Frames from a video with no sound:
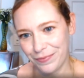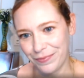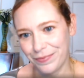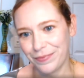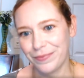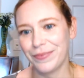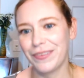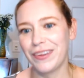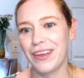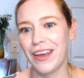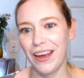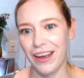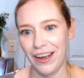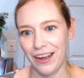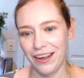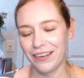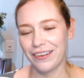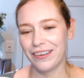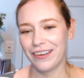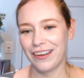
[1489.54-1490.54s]

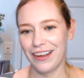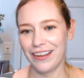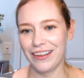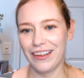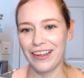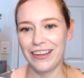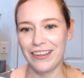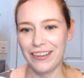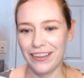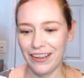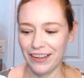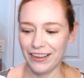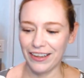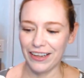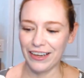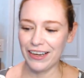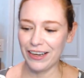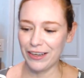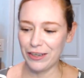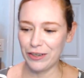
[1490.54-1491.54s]
Yeah, I
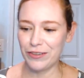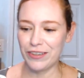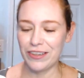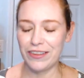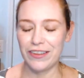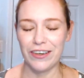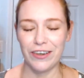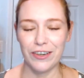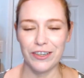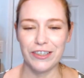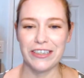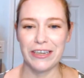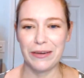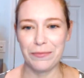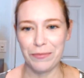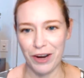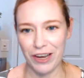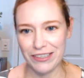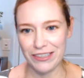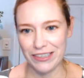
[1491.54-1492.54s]
like how you did the nursing
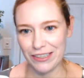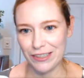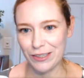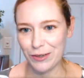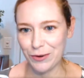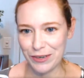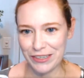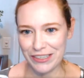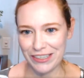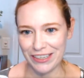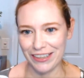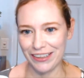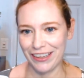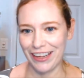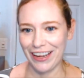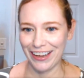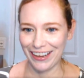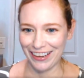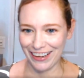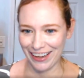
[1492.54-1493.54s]
process towards it.
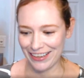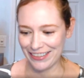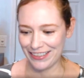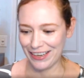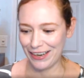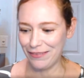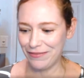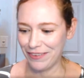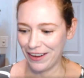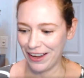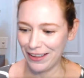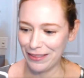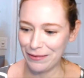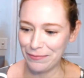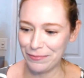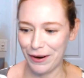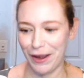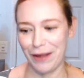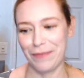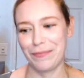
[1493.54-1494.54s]
Like identify the
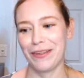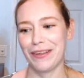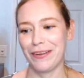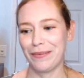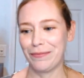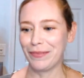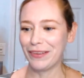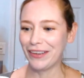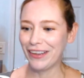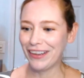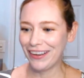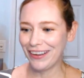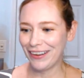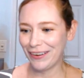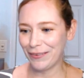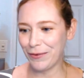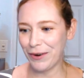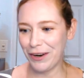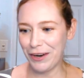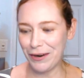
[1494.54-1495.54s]
problem.
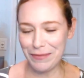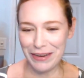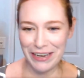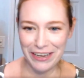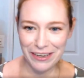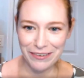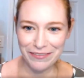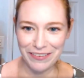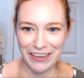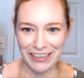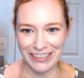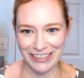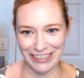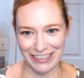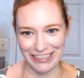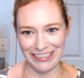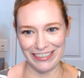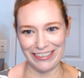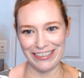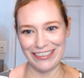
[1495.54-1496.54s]
What are my
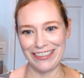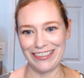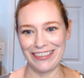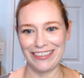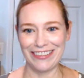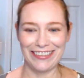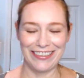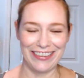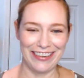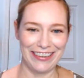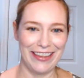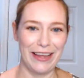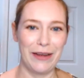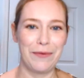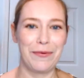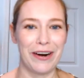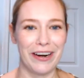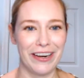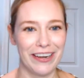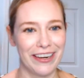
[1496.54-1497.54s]
interventions? Did they
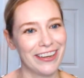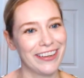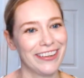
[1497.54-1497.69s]
work?